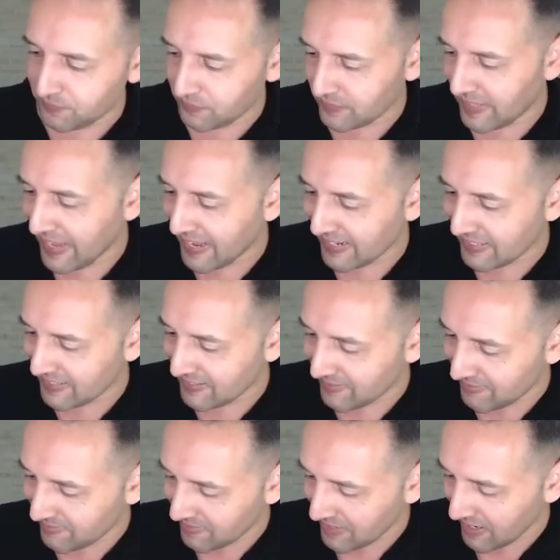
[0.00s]
That
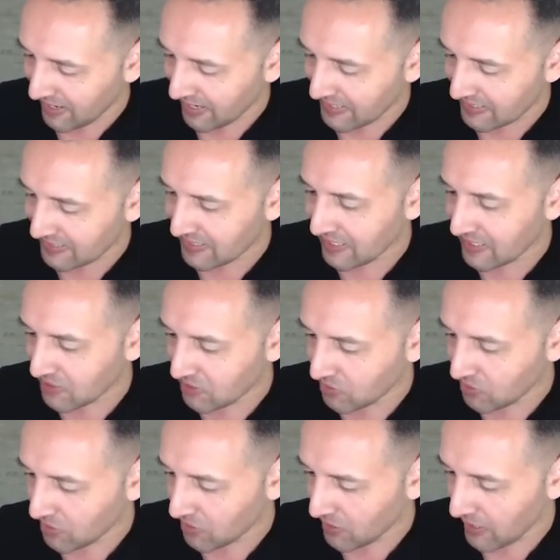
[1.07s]
kind of doesn't
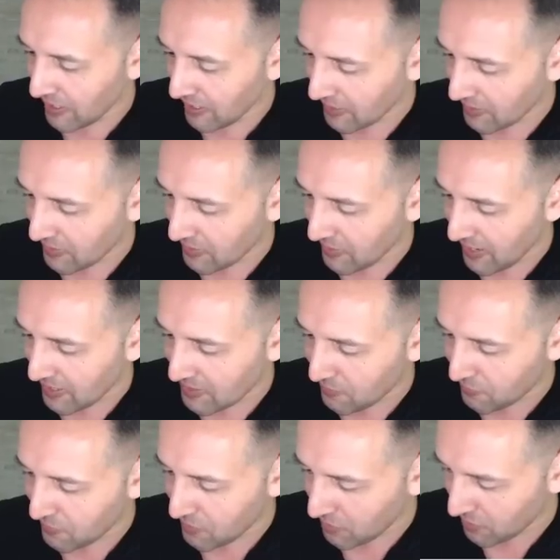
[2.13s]
look like that
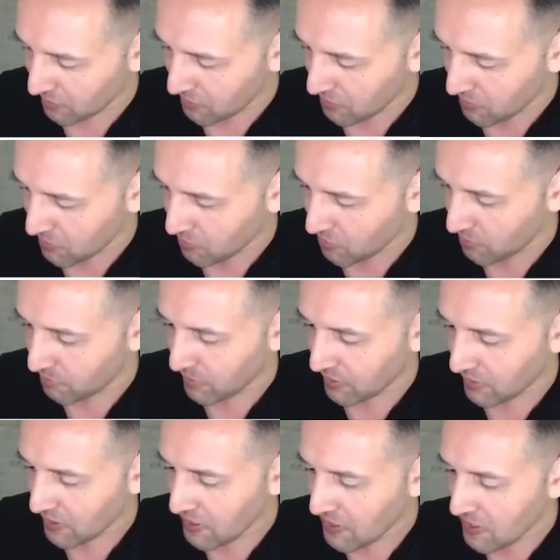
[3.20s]
if you're not used to it,
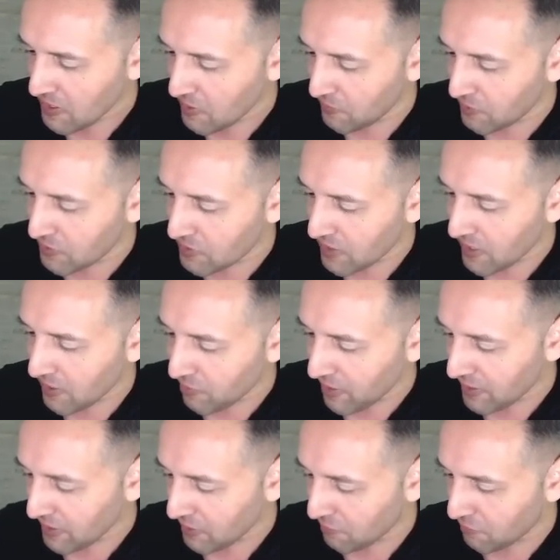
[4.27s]
but if you start
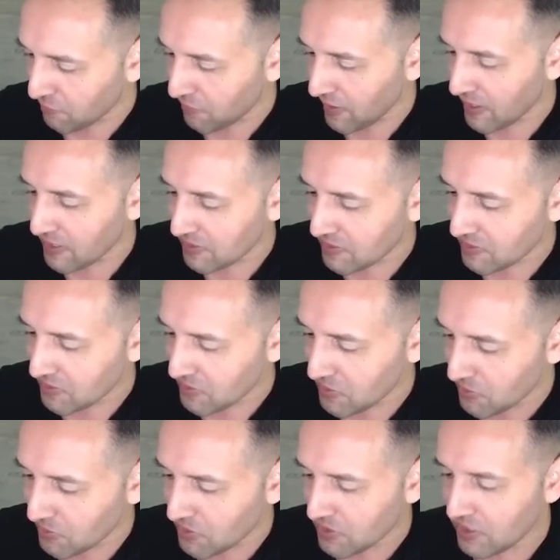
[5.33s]
writing it fast,
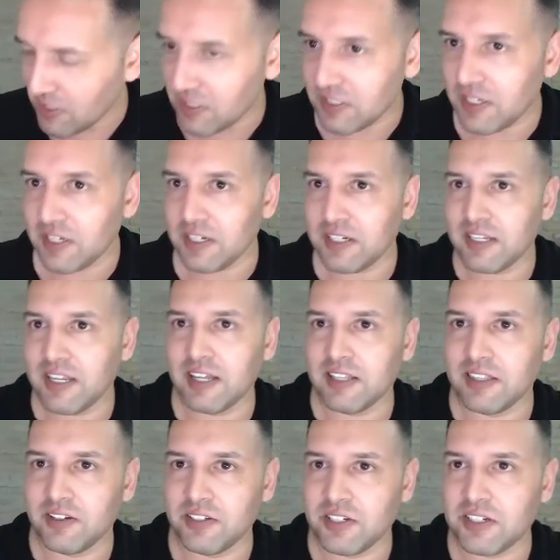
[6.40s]
you'll see it getting down
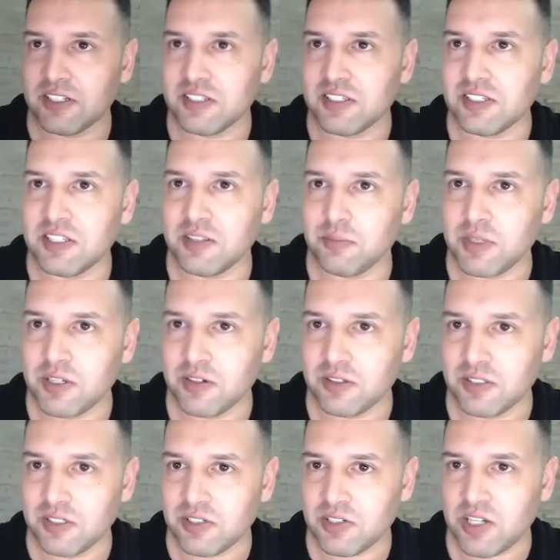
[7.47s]
there, and you can see them here
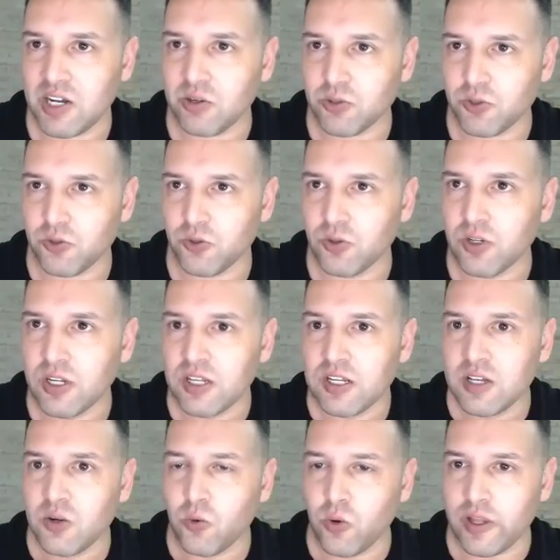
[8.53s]
in this chaoshu,
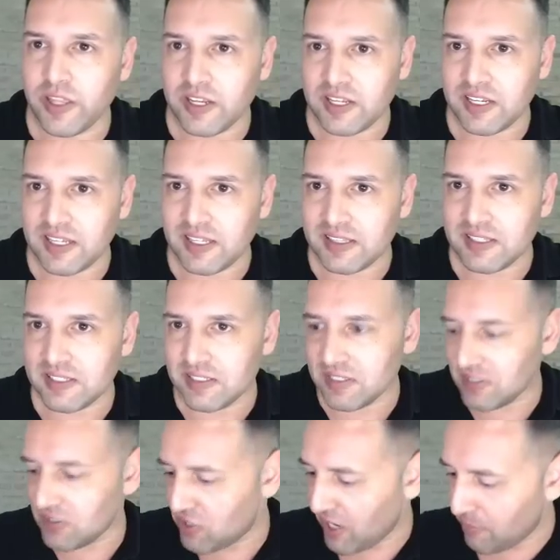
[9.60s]
where they can get
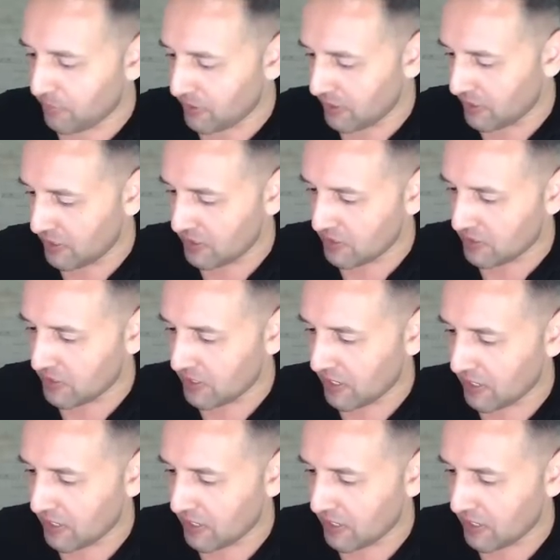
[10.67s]
this Japanese